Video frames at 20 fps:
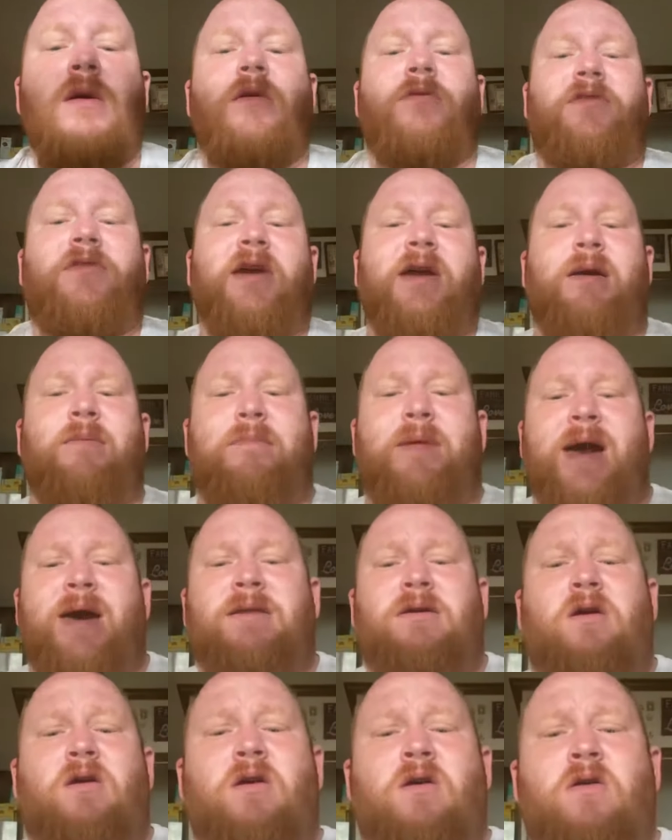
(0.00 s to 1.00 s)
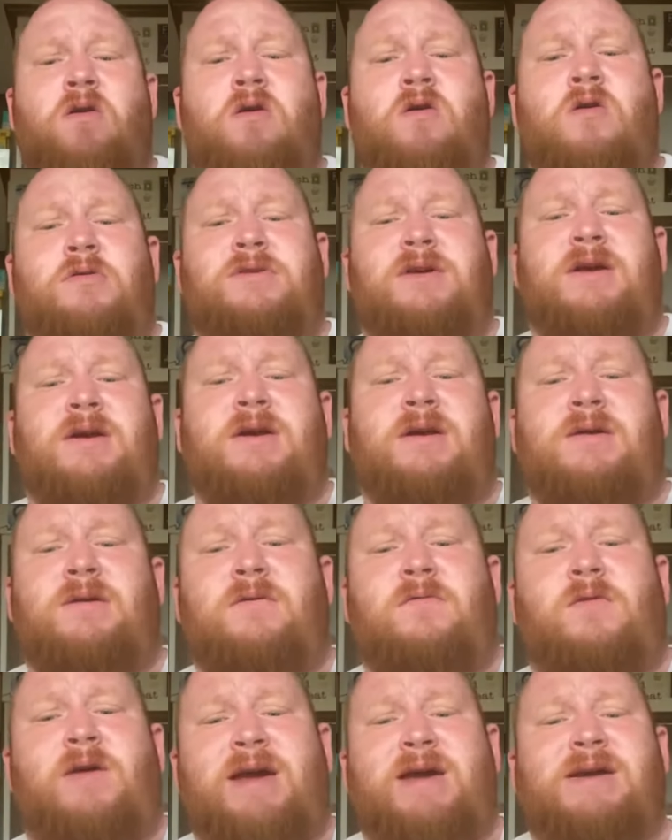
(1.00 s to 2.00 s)
Think about holding a
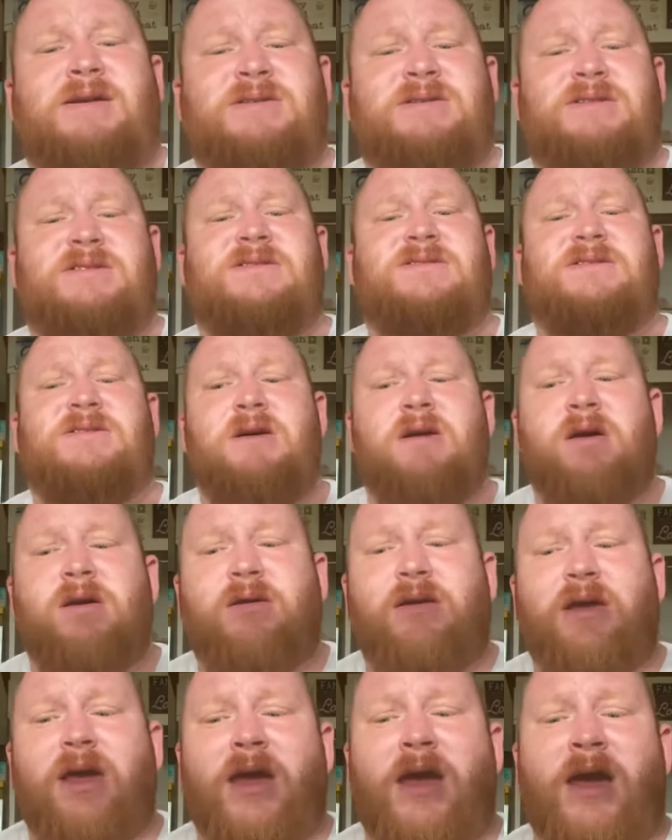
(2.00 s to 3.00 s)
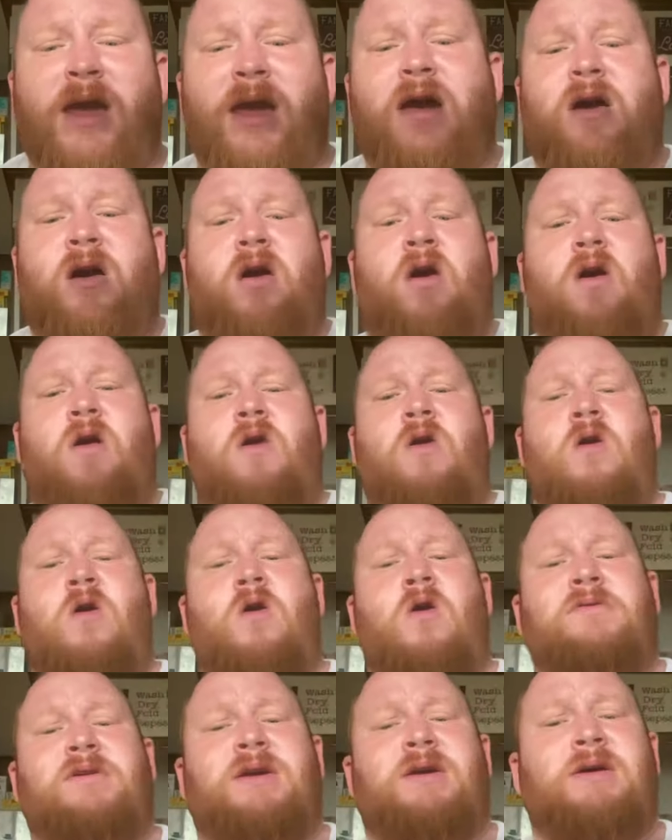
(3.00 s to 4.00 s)
race, yeah,
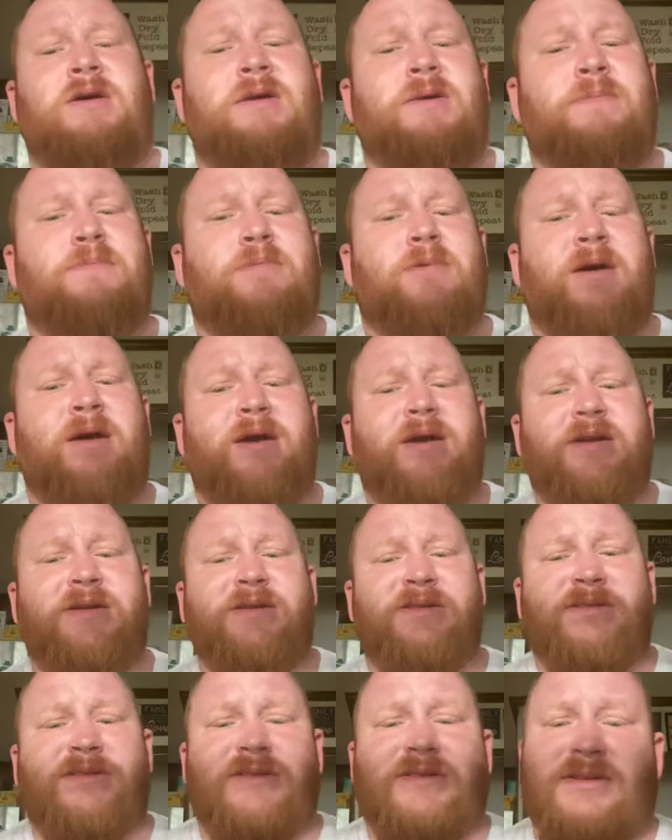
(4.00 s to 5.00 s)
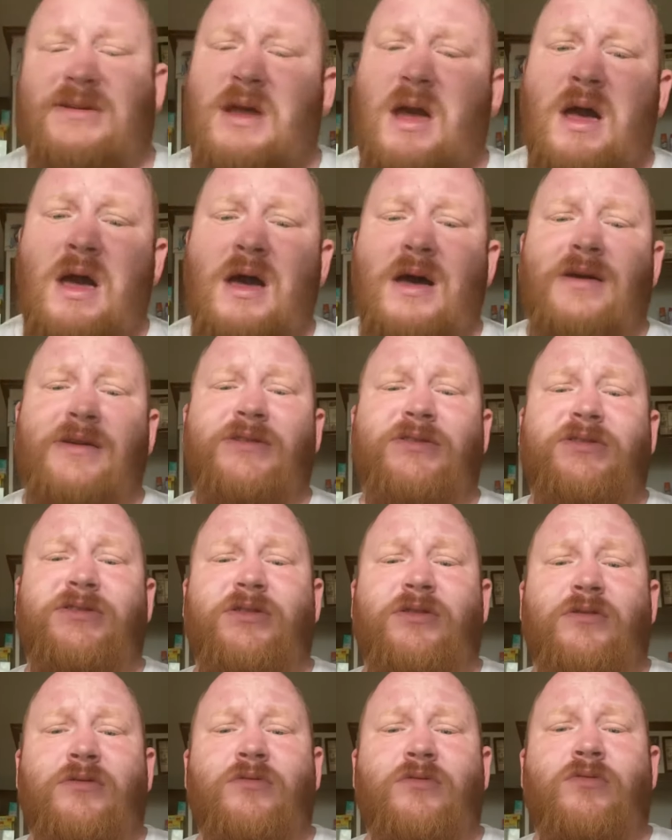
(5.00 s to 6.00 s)
holding a place, cause
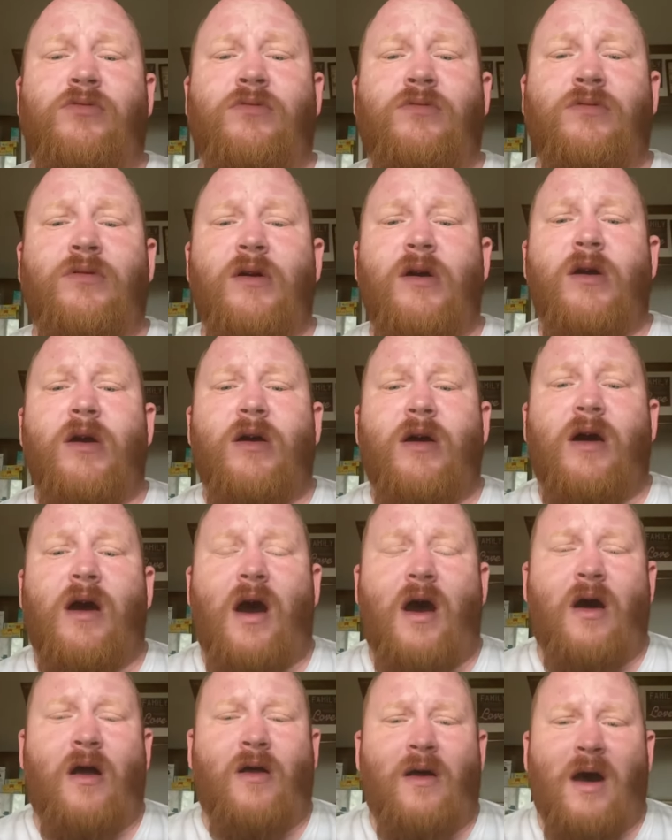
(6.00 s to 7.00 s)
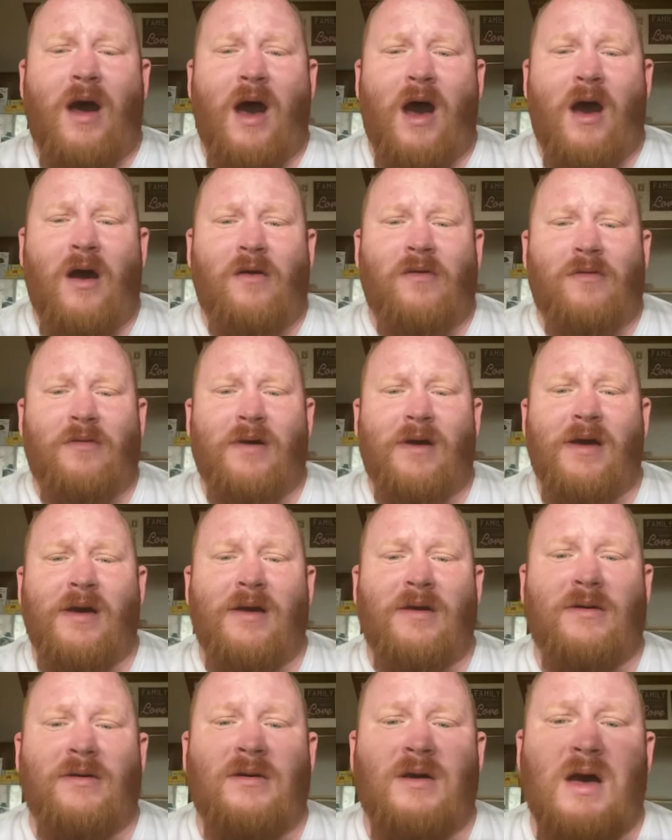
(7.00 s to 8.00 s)
you are all
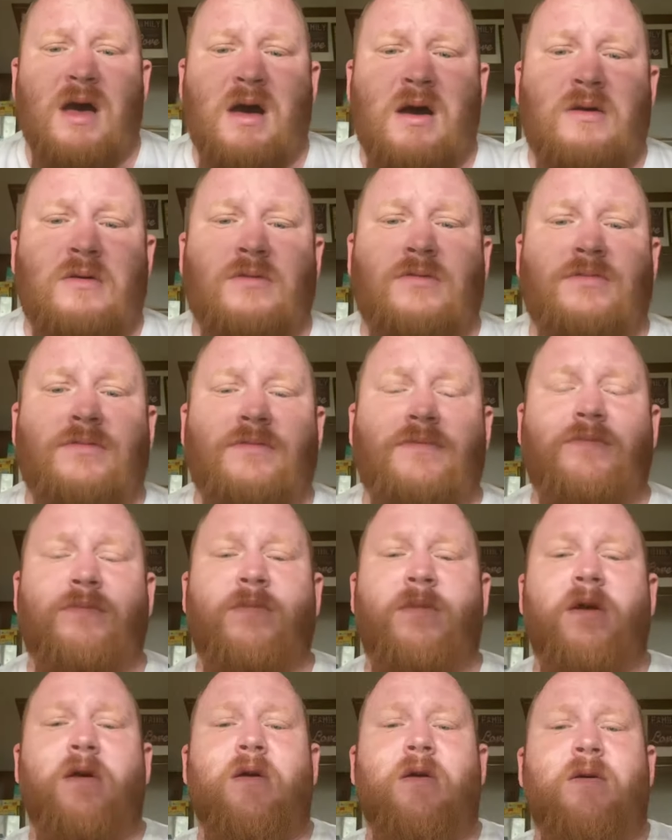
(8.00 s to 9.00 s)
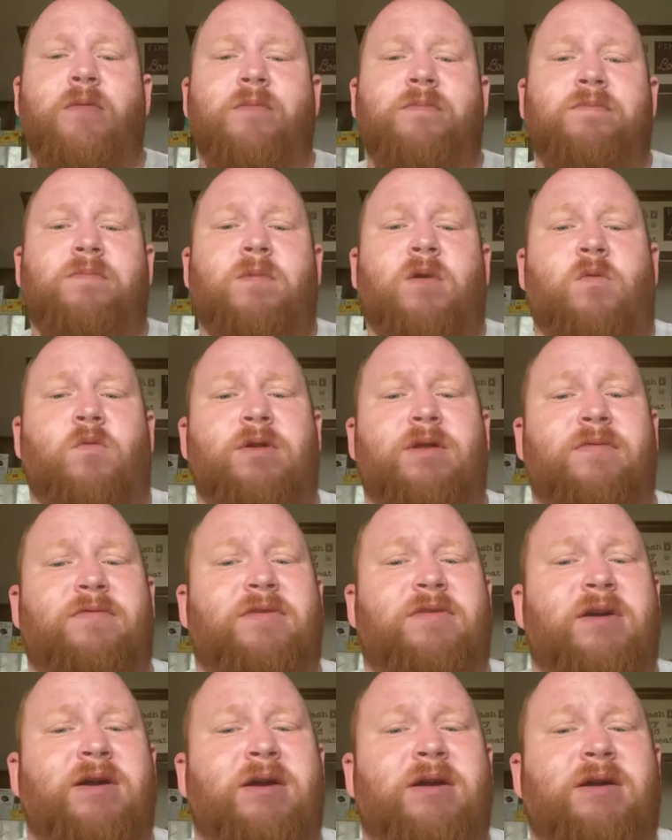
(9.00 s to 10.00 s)
alone. When I
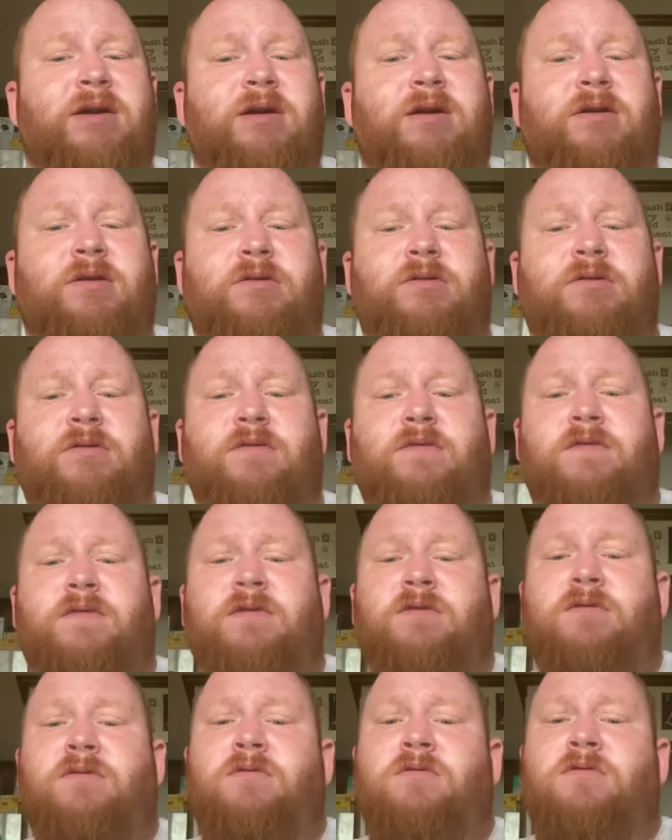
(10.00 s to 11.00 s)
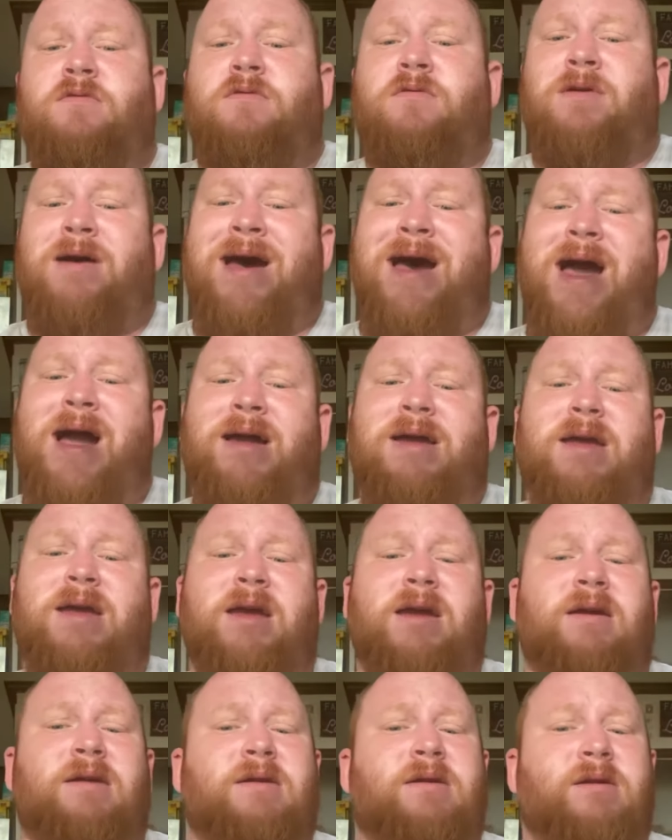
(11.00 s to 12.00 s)
think of you, I
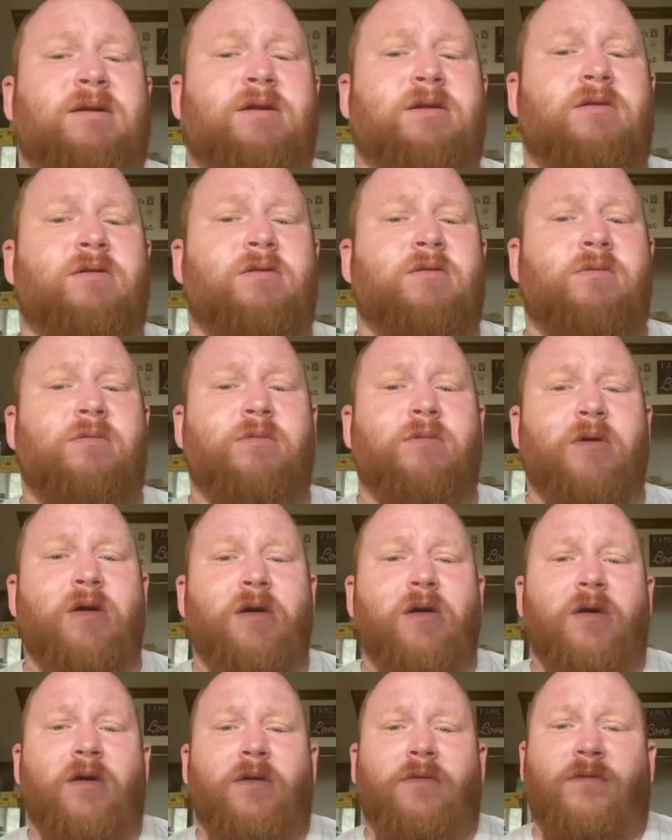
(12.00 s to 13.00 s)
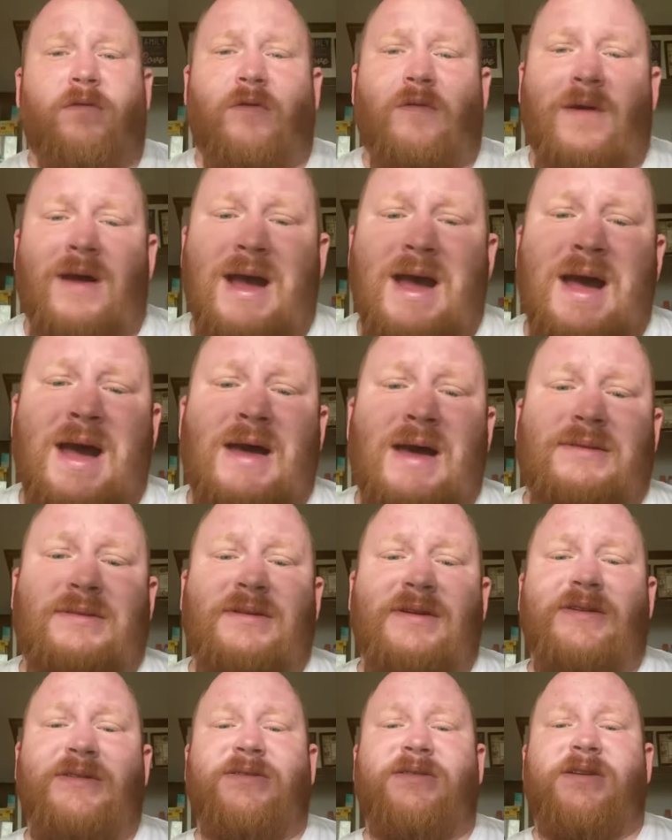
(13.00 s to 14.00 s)
can hear the write this